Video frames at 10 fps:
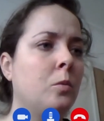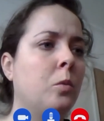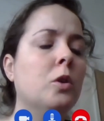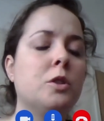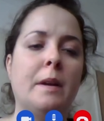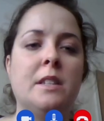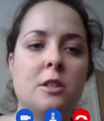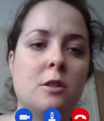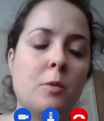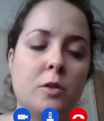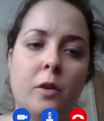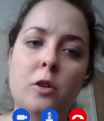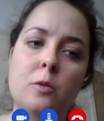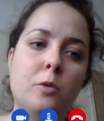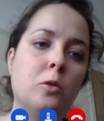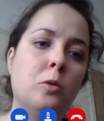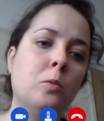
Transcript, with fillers: what species are the most vulnerable,